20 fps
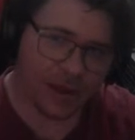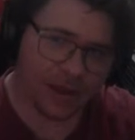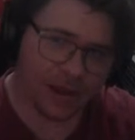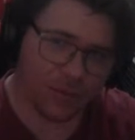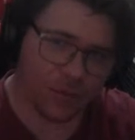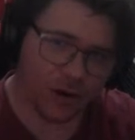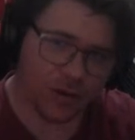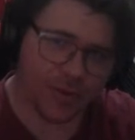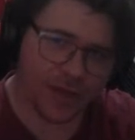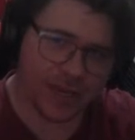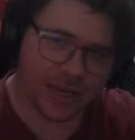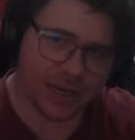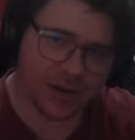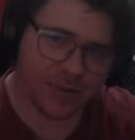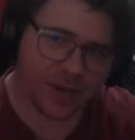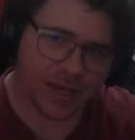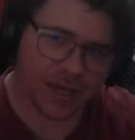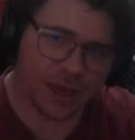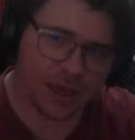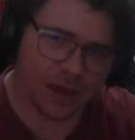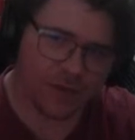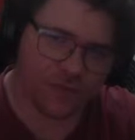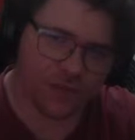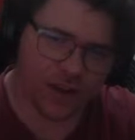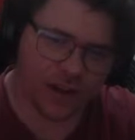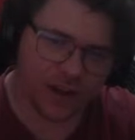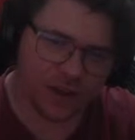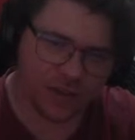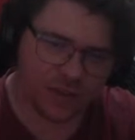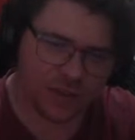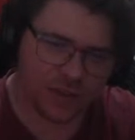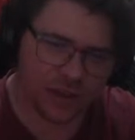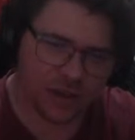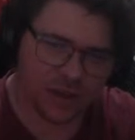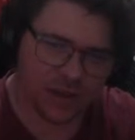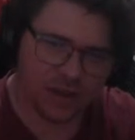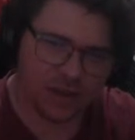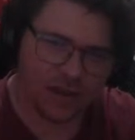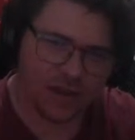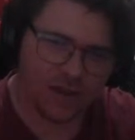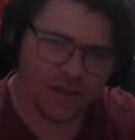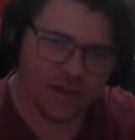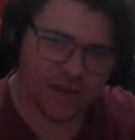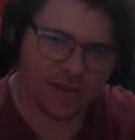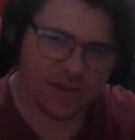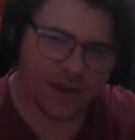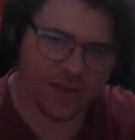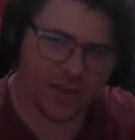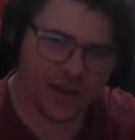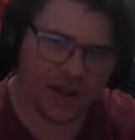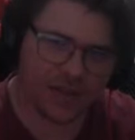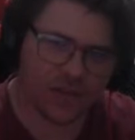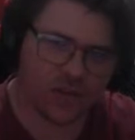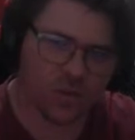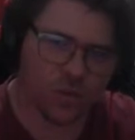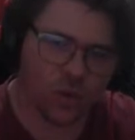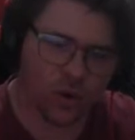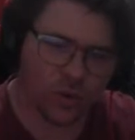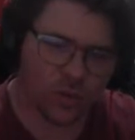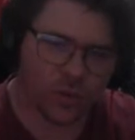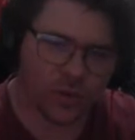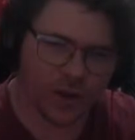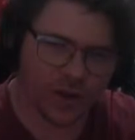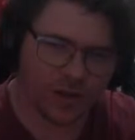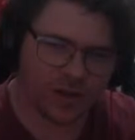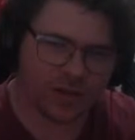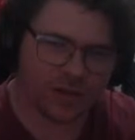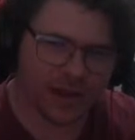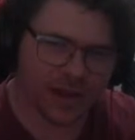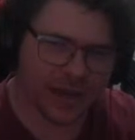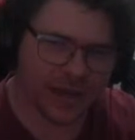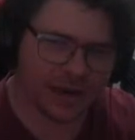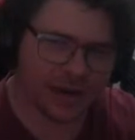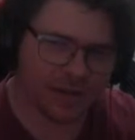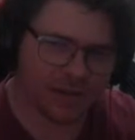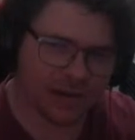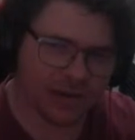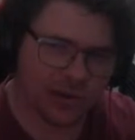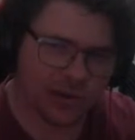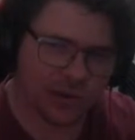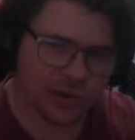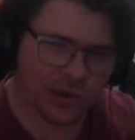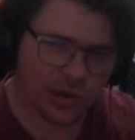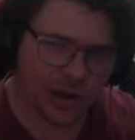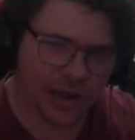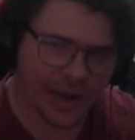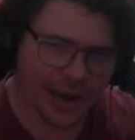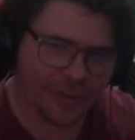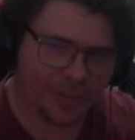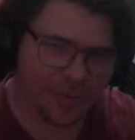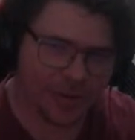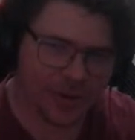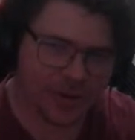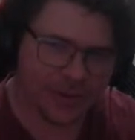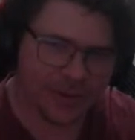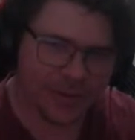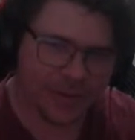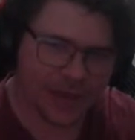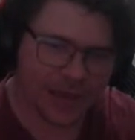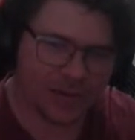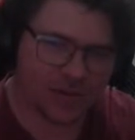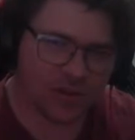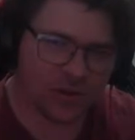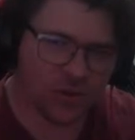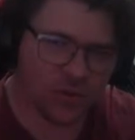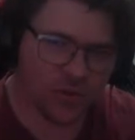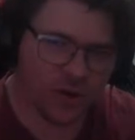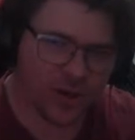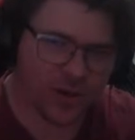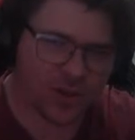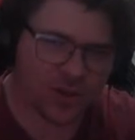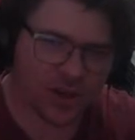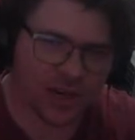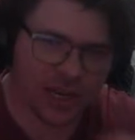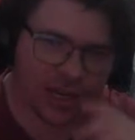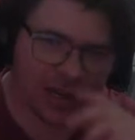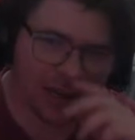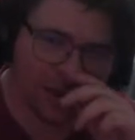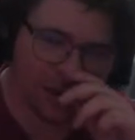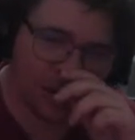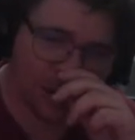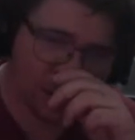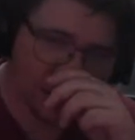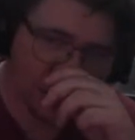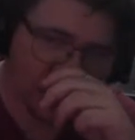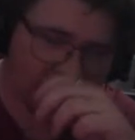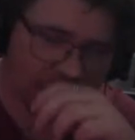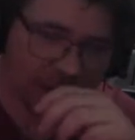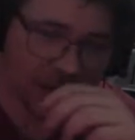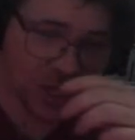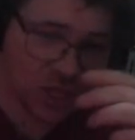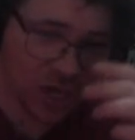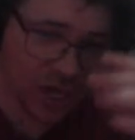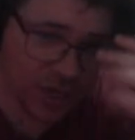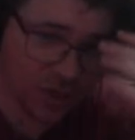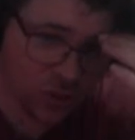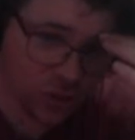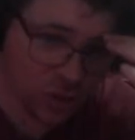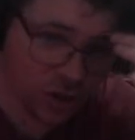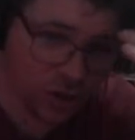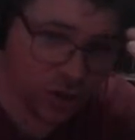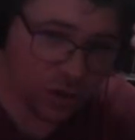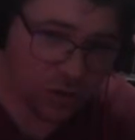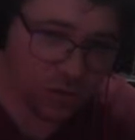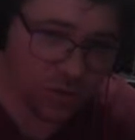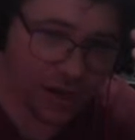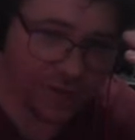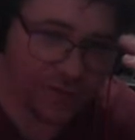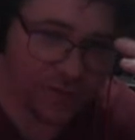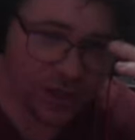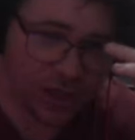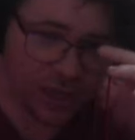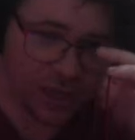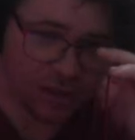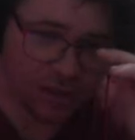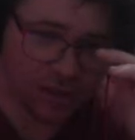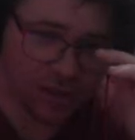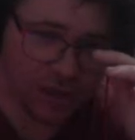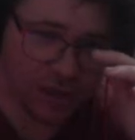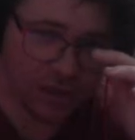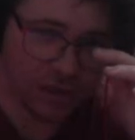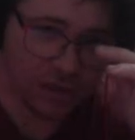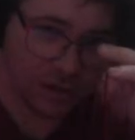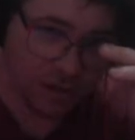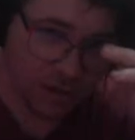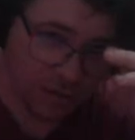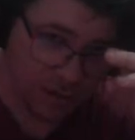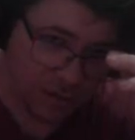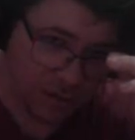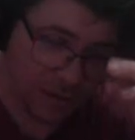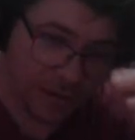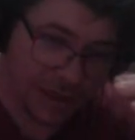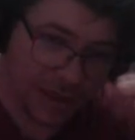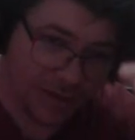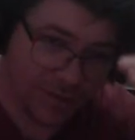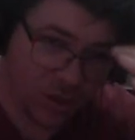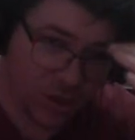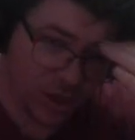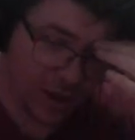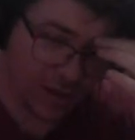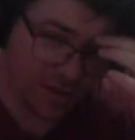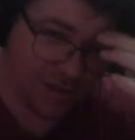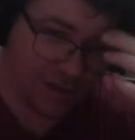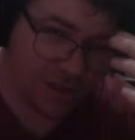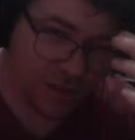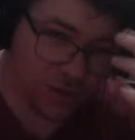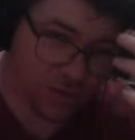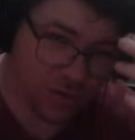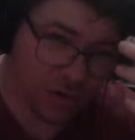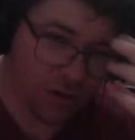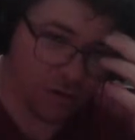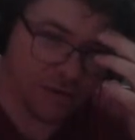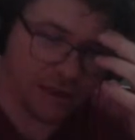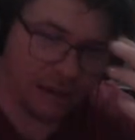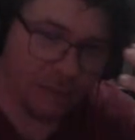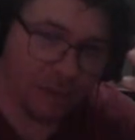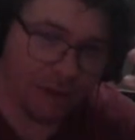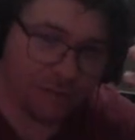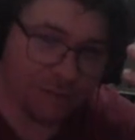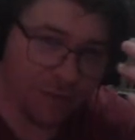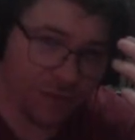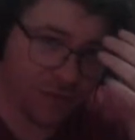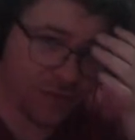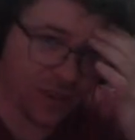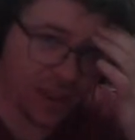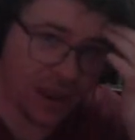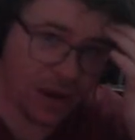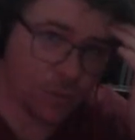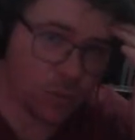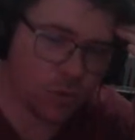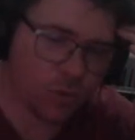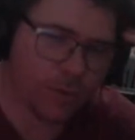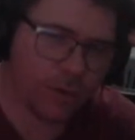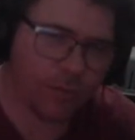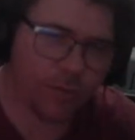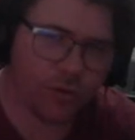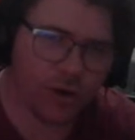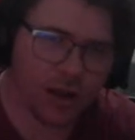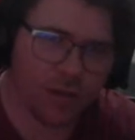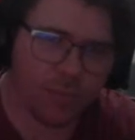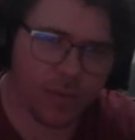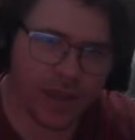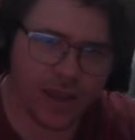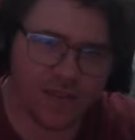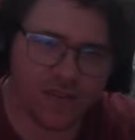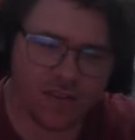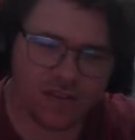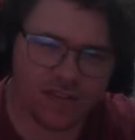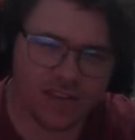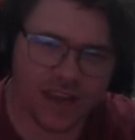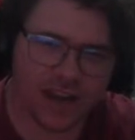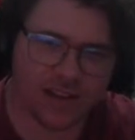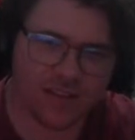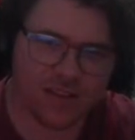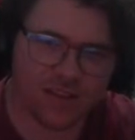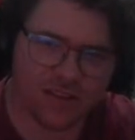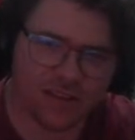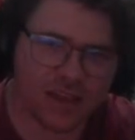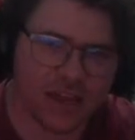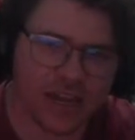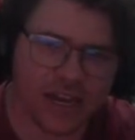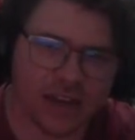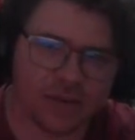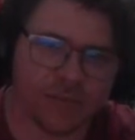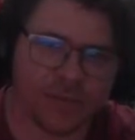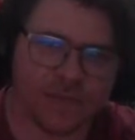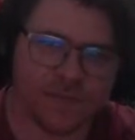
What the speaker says: You want to be a little bit careful. I don't think... There's nothing untoward with what he's saying. It doesn't look like, but he's still questioning it. And Chase Jones will have the have a chance to kick the Crows out by 15, which would be pretty big in this state of this game.